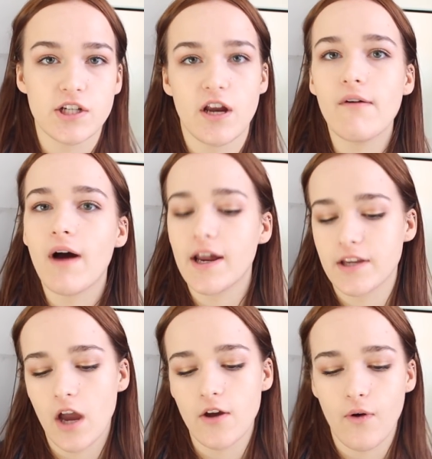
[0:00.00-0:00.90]
You know, I
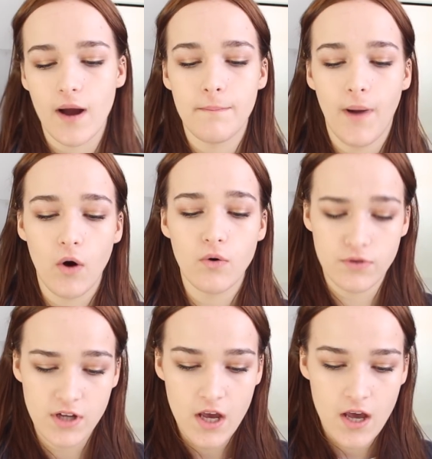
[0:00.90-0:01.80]
go quite
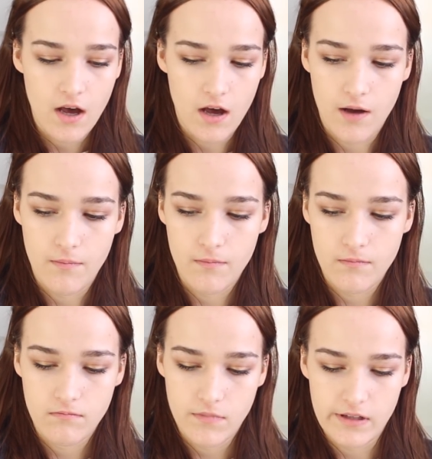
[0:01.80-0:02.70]
bold,
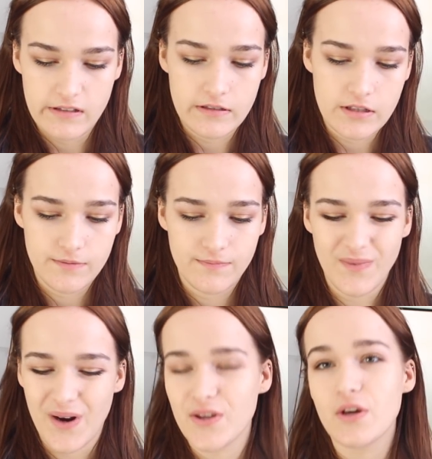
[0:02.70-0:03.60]
and
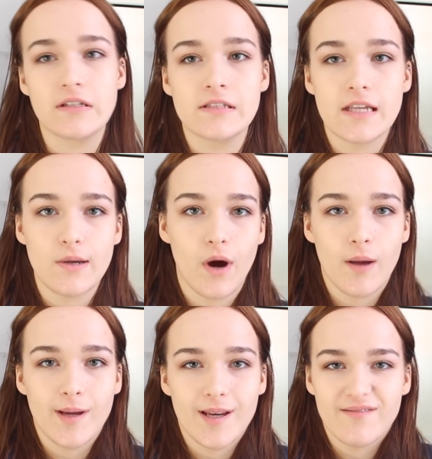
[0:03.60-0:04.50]
well, you can see what
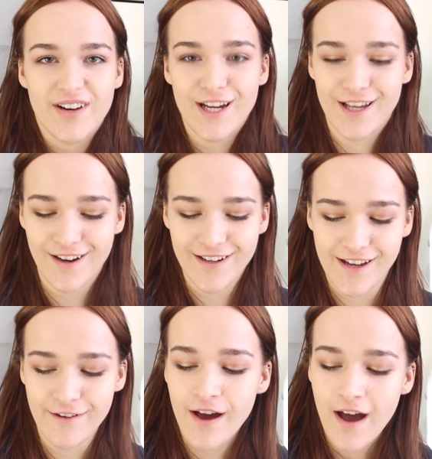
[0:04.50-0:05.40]
I mean really, can't
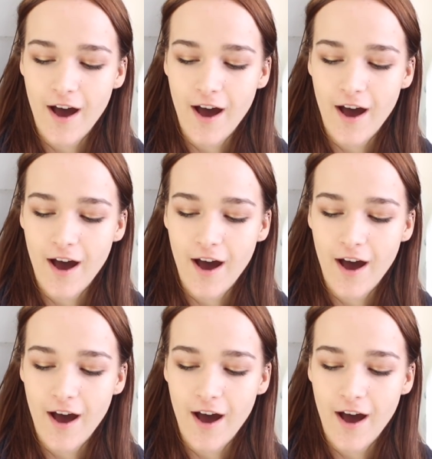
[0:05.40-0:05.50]
you?